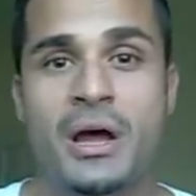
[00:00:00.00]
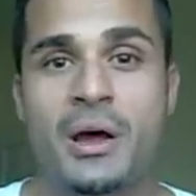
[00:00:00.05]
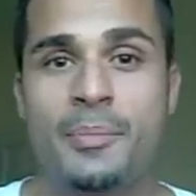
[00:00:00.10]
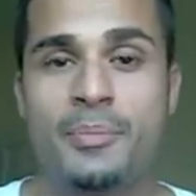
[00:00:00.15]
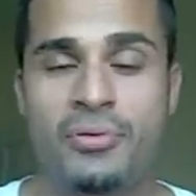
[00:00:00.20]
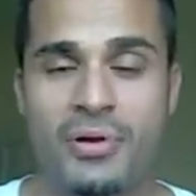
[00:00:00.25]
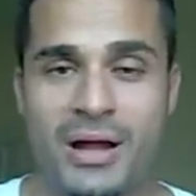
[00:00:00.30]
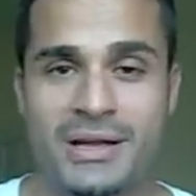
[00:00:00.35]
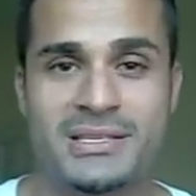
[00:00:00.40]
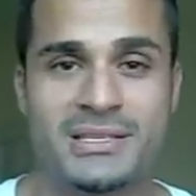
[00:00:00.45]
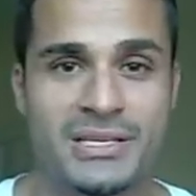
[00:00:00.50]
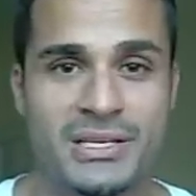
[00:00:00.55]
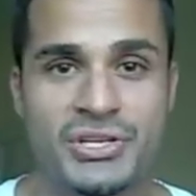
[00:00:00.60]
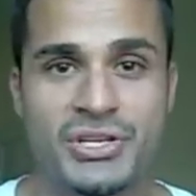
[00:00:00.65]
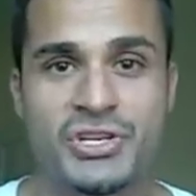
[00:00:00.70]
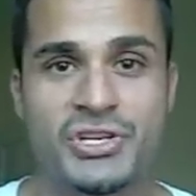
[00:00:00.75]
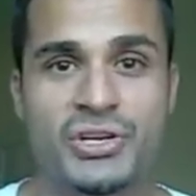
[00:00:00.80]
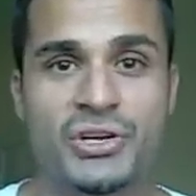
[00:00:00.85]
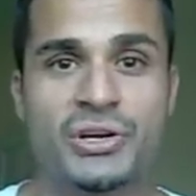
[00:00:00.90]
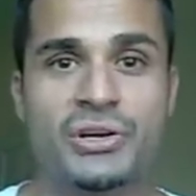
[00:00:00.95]
processed
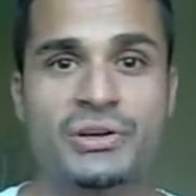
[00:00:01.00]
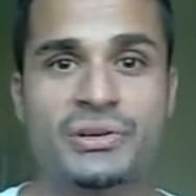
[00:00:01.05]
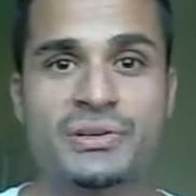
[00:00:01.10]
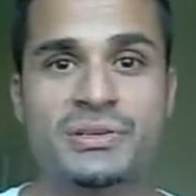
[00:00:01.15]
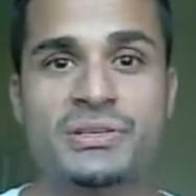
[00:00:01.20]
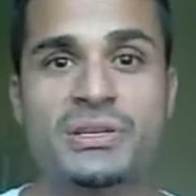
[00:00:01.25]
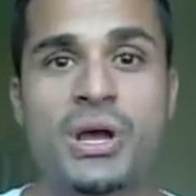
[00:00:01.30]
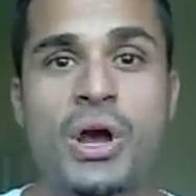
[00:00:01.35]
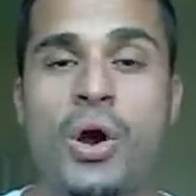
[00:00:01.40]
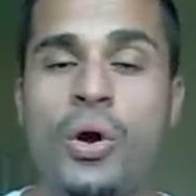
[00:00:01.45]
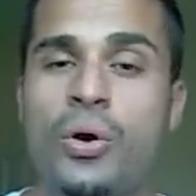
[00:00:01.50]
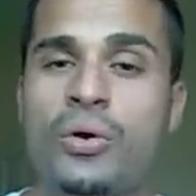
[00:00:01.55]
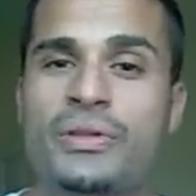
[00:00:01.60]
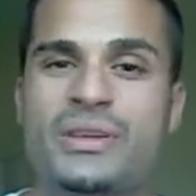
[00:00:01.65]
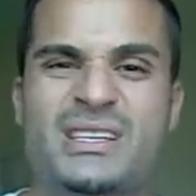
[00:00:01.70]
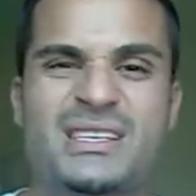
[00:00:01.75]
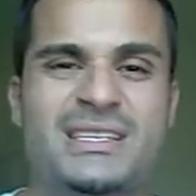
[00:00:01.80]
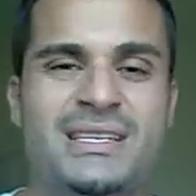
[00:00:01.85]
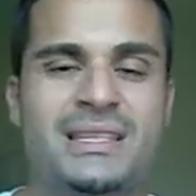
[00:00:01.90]
sugars, all these